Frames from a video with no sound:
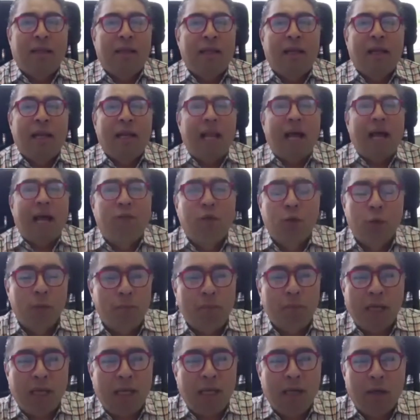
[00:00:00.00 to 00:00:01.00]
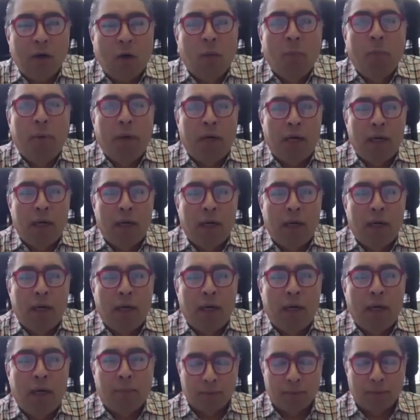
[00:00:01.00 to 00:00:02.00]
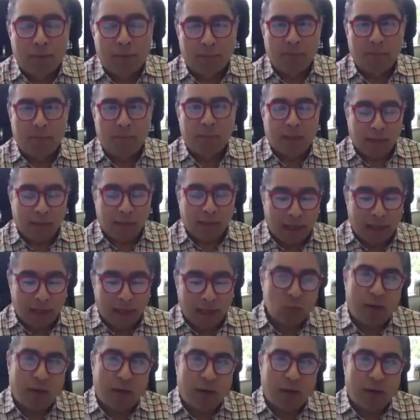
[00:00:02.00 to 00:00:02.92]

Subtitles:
life would be unbearable. That is why